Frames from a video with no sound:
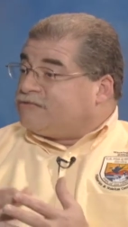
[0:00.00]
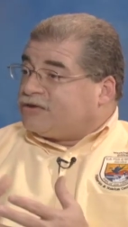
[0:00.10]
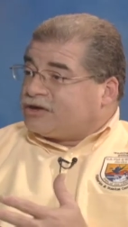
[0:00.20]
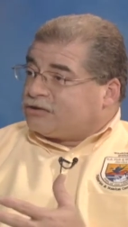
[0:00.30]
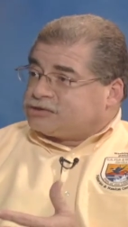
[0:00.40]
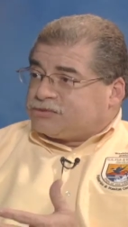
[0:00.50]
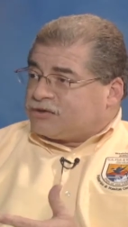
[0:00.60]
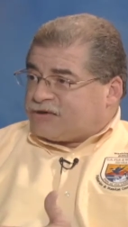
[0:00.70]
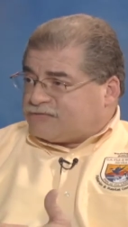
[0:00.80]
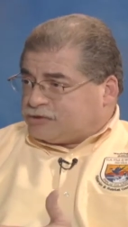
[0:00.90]
very closely with
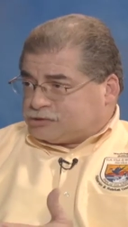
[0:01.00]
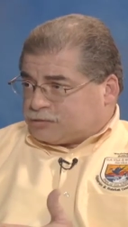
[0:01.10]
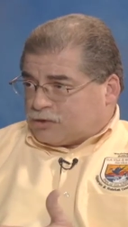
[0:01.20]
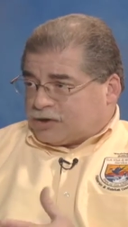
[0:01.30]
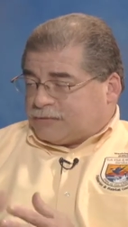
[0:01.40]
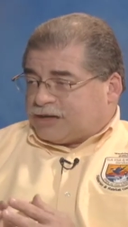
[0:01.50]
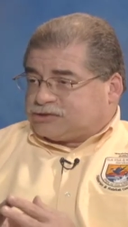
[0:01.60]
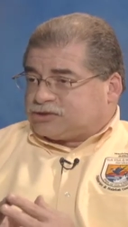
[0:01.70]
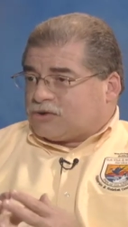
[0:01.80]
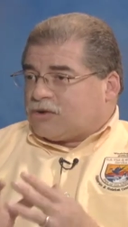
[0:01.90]
the refuge program.
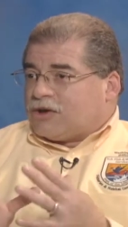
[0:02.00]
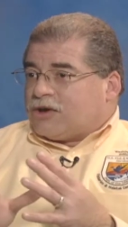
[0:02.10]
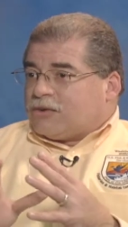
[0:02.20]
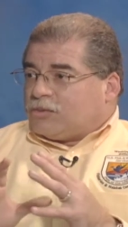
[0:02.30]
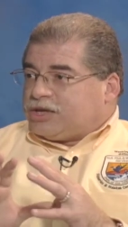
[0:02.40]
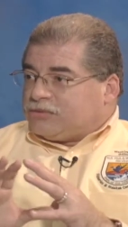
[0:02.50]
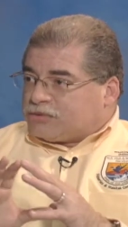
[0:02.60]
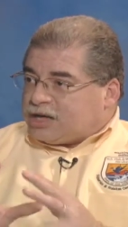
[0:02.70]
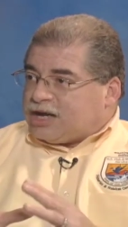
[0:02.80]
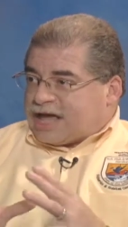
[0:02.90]
And so we
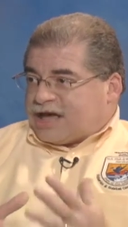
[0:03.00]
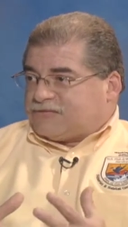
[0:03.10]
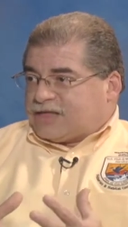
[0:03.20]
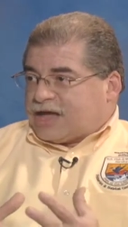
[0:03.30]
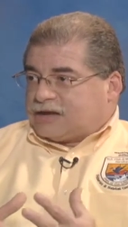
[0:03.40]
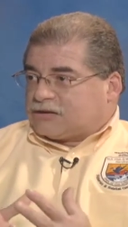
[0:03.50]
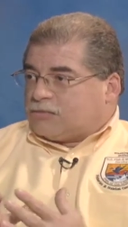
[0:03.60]
really have that